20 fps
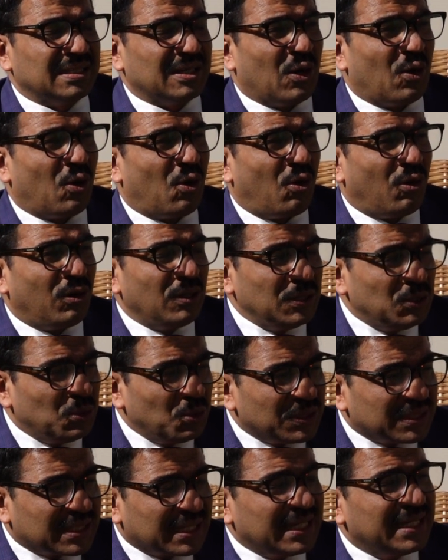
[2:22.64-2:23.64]
all
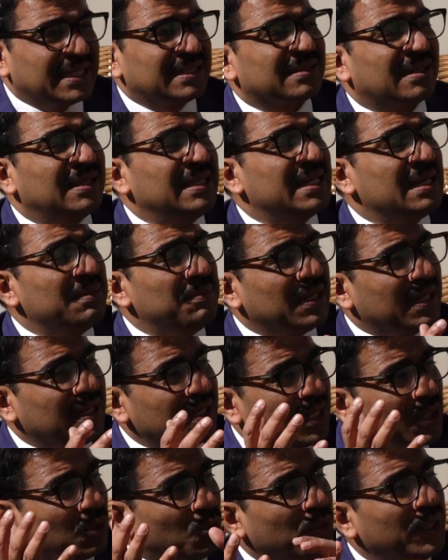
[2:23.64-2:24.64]
those clicks
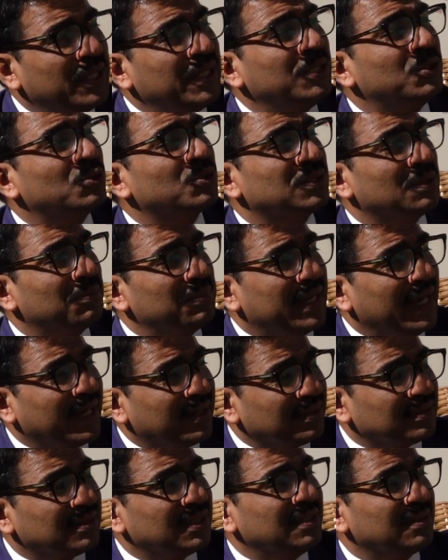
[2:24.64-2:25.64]
ultimately are going into some
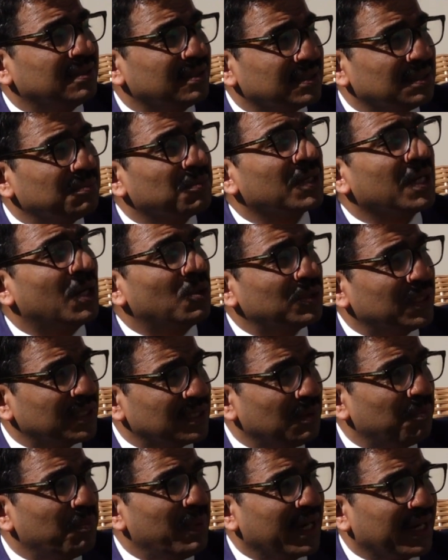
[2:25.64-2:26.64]
data center, some cloud at
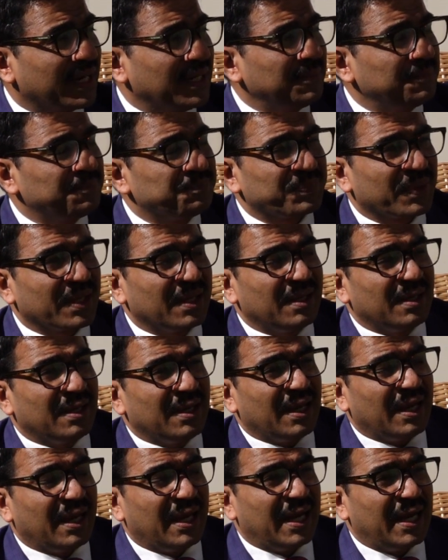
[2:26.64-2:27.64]
the back end.
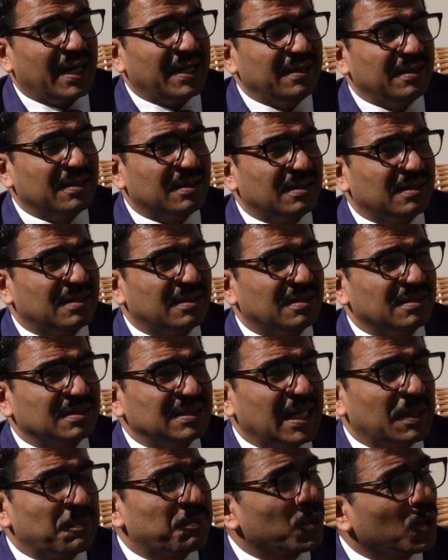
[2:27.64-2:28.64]
And
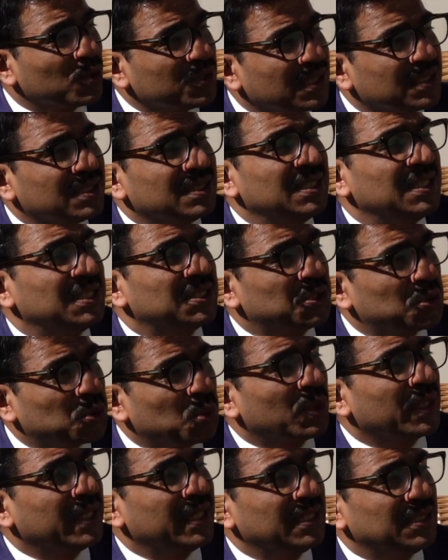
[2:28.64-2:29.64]
that processing,
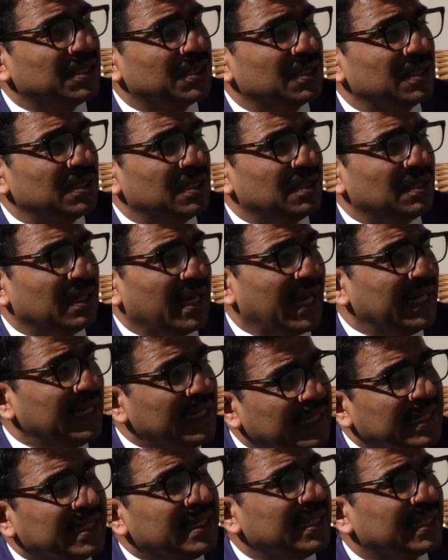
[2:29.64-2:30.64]
storage,
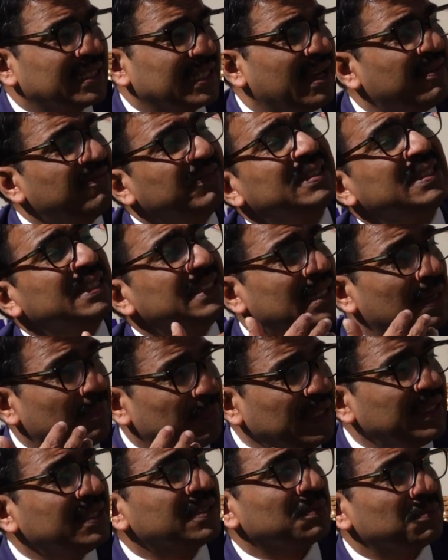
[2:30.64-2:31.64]
analytics, everything is
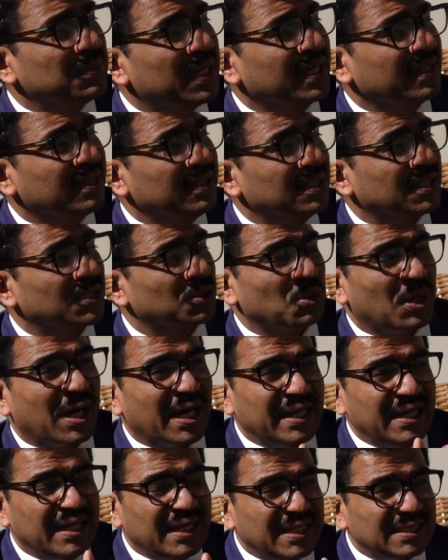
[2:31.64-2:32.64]
happening in some data center. So
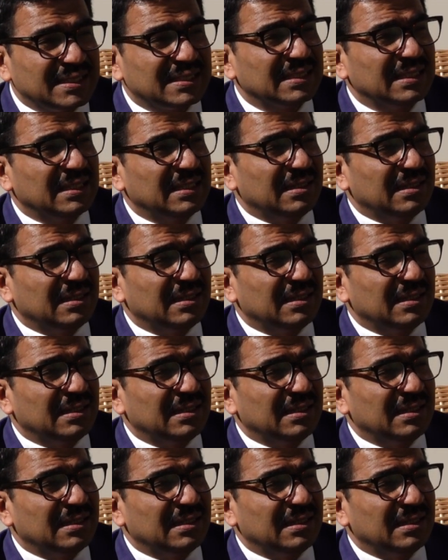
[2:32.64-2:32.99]
unless